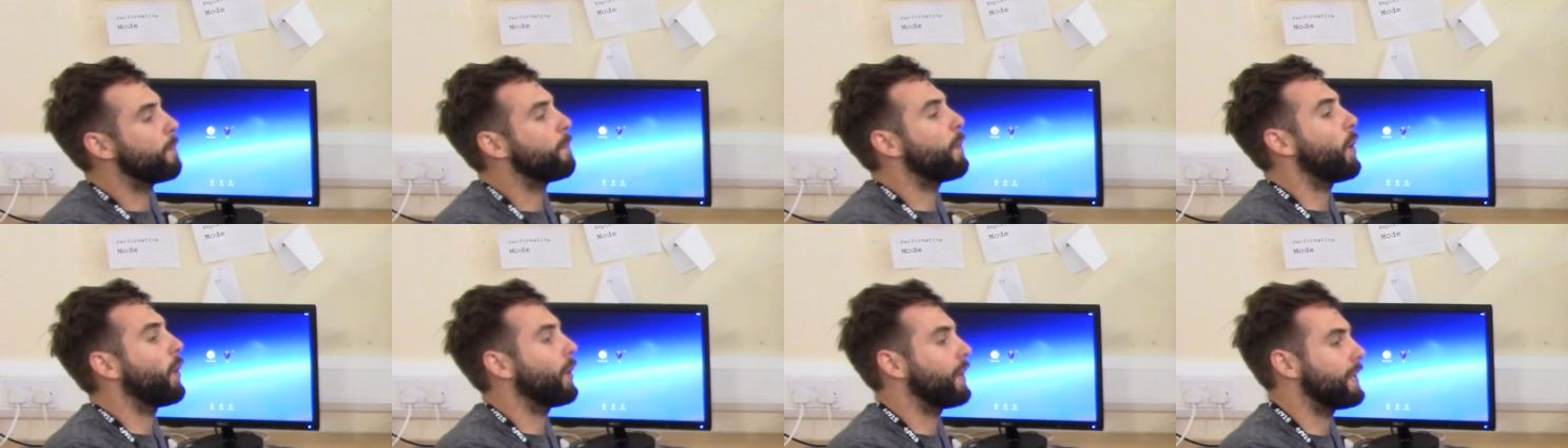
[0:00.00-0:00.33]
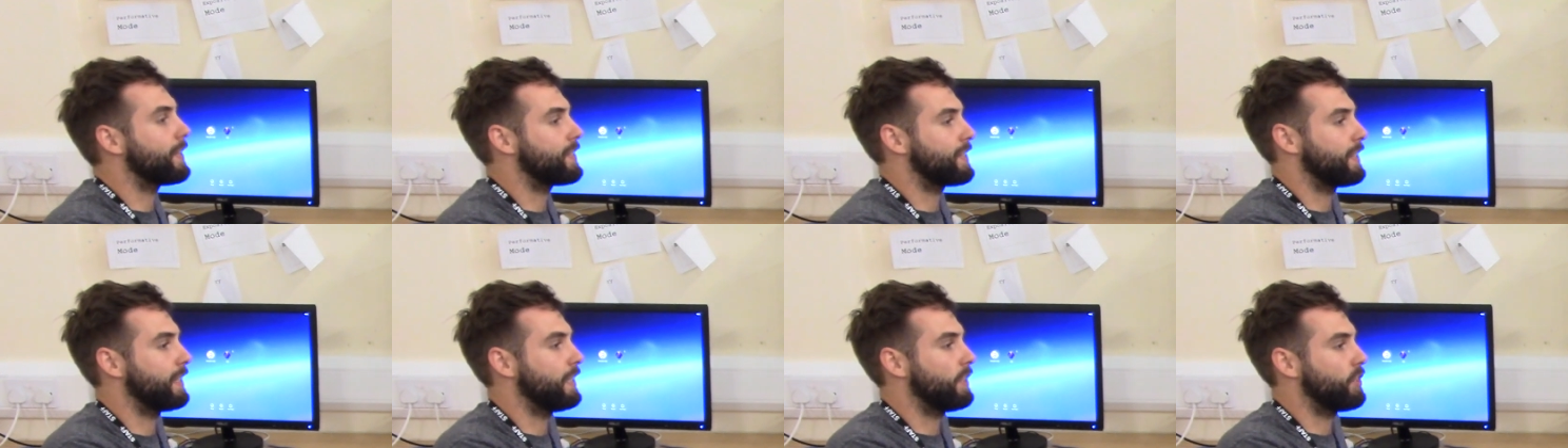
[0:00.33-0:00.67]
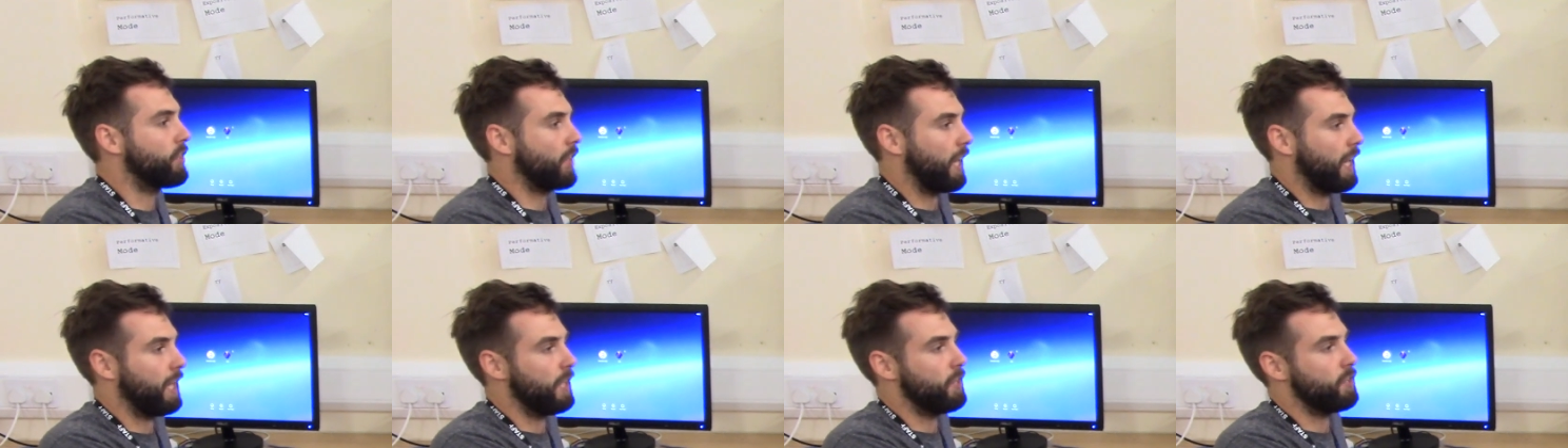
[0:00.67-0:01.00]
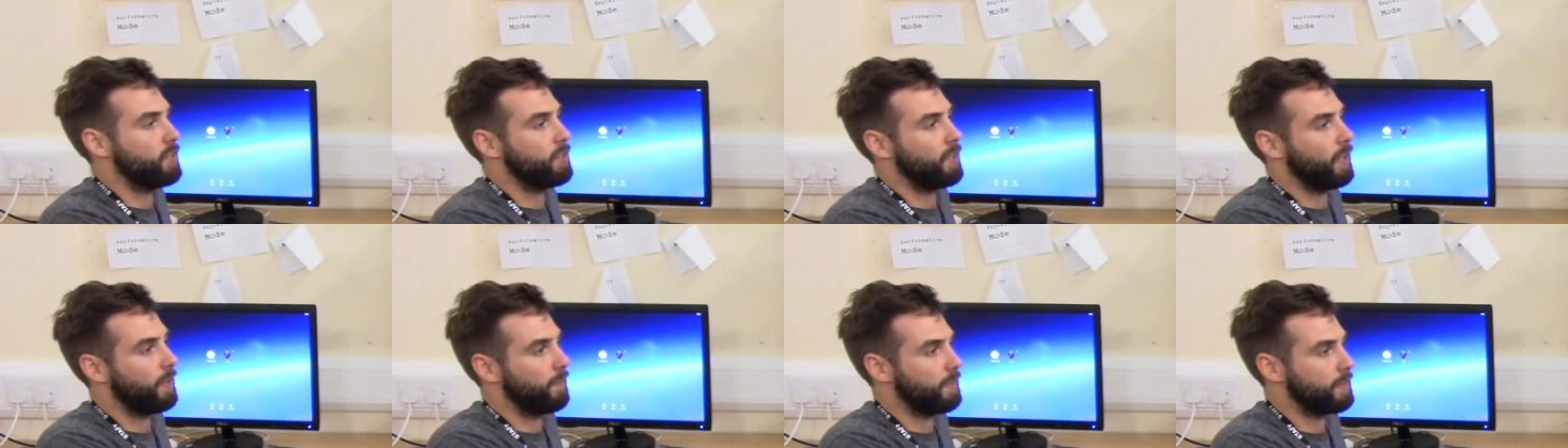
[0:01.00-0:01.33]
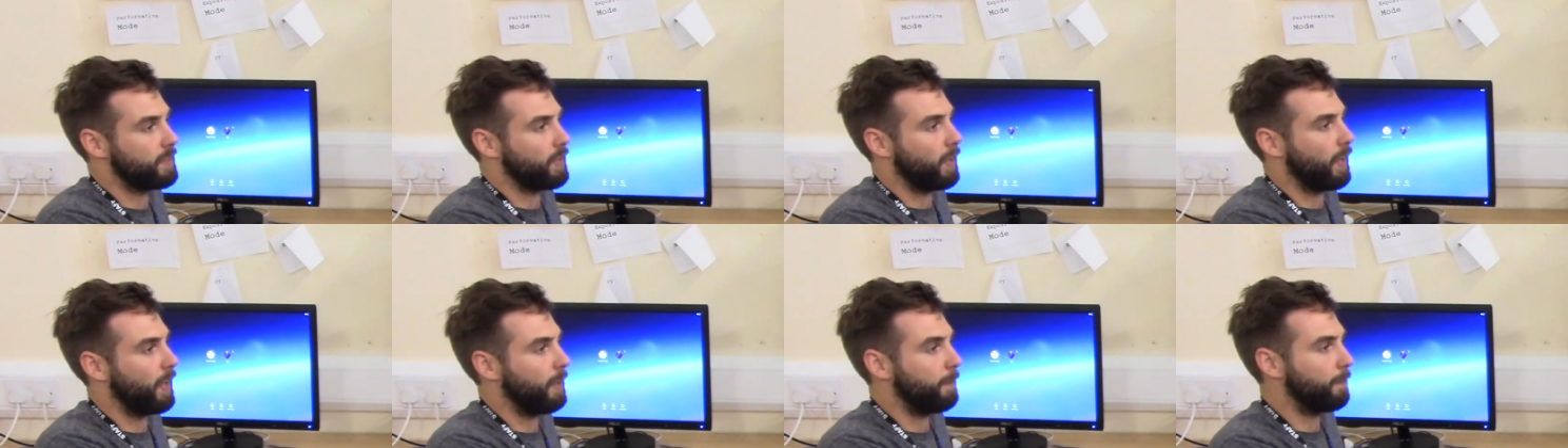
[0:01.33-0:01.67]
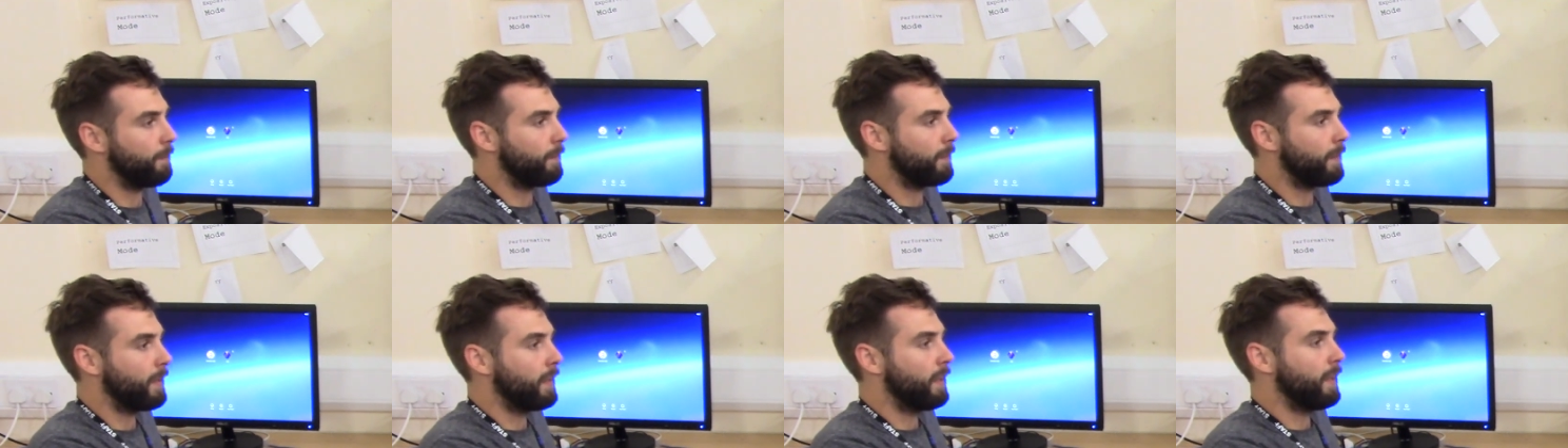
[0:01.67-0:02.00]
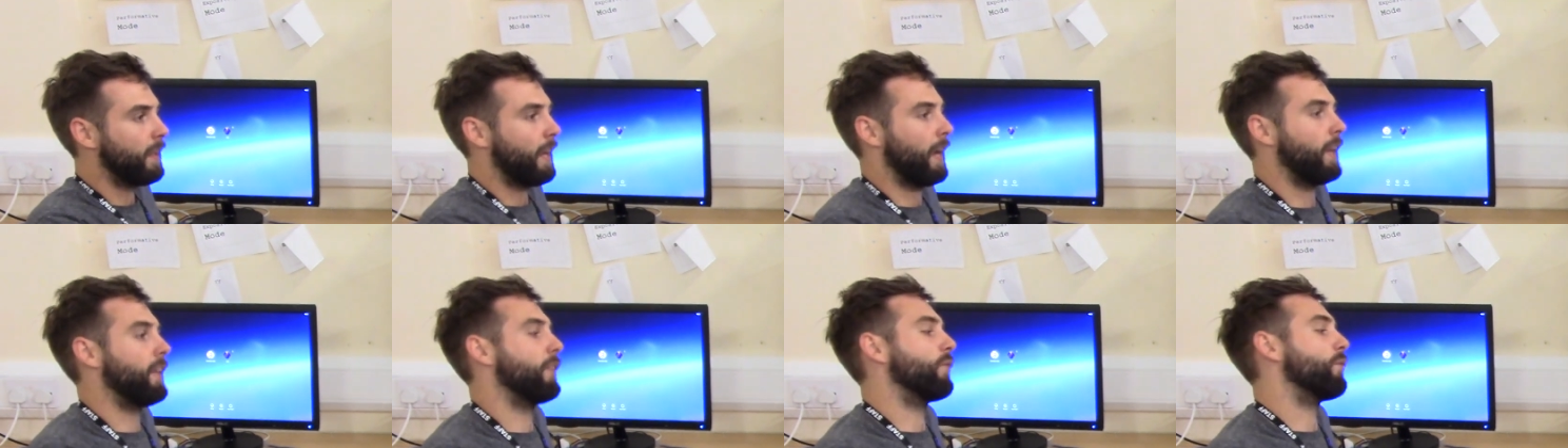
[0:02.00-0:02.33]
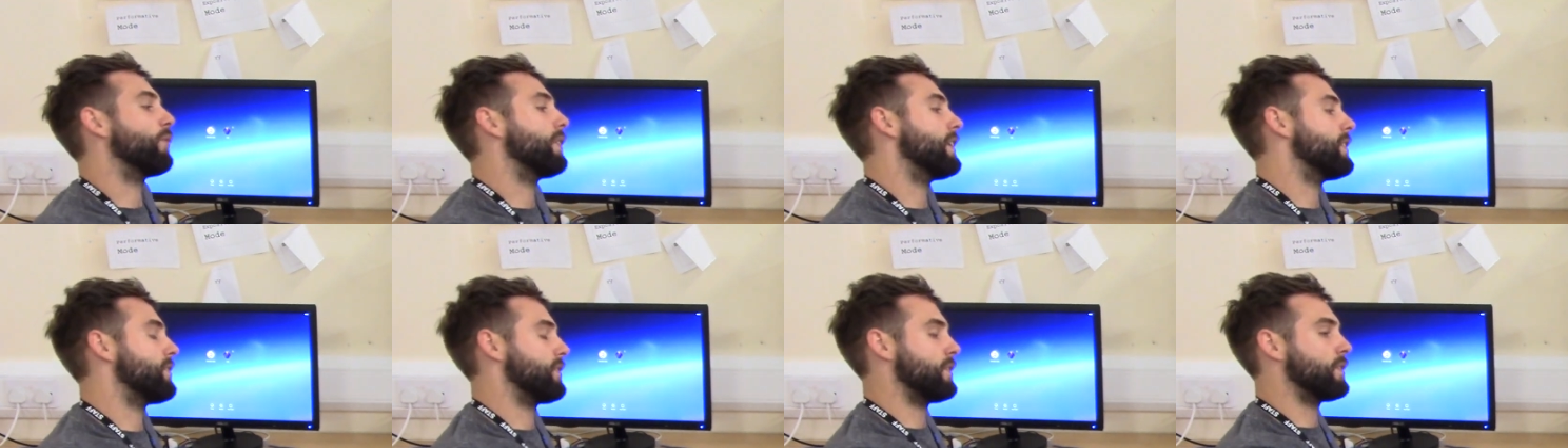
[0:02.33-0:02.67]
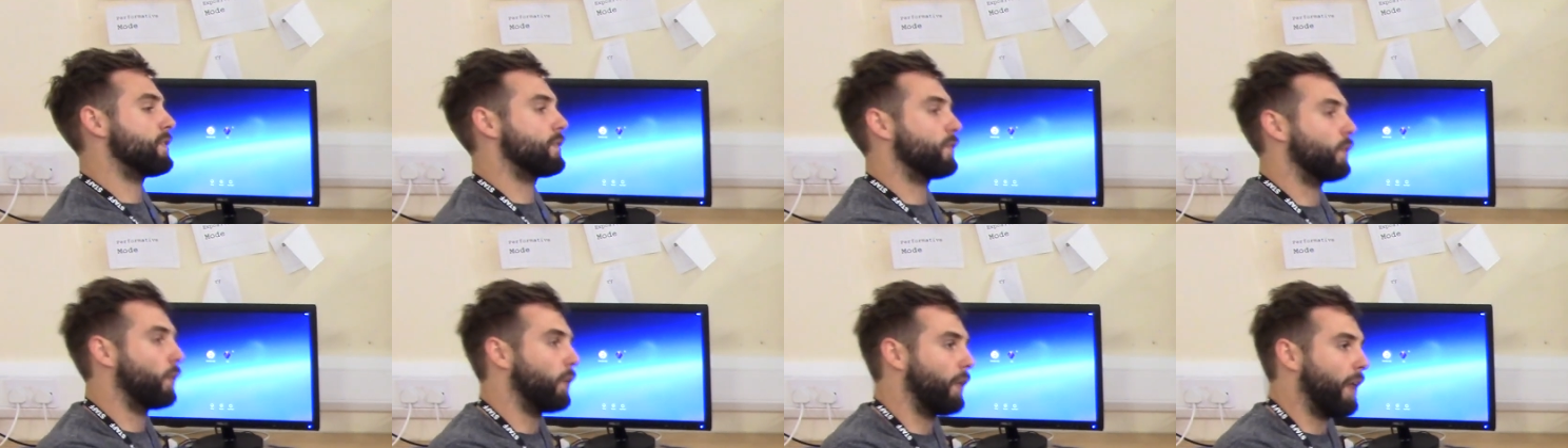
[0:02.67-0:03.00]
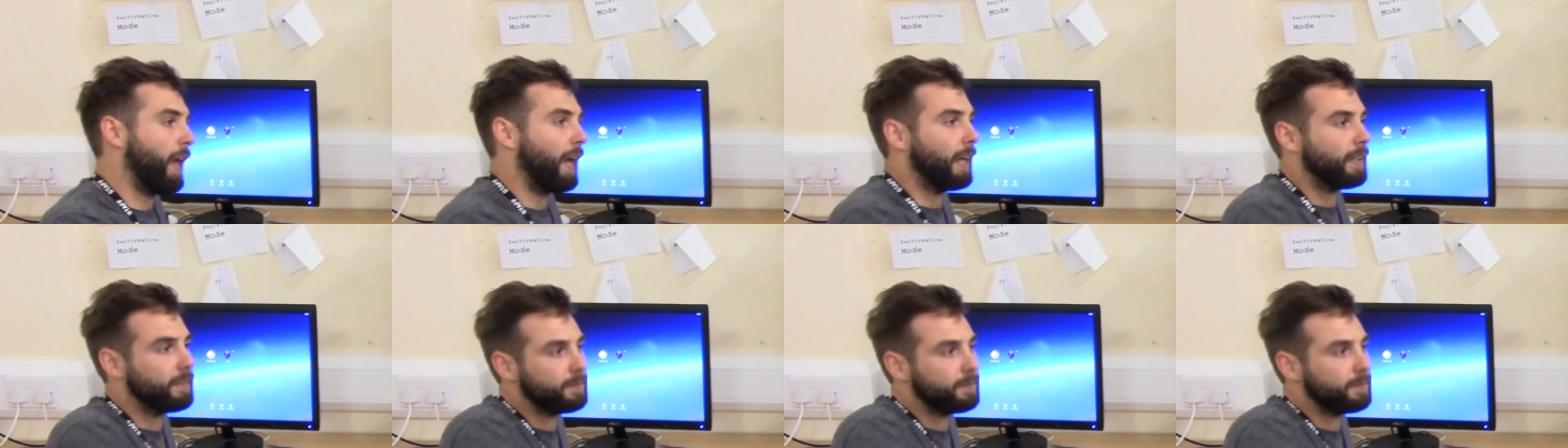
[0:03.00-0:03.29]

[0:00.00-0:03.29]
policy changed over time and the reasons for that.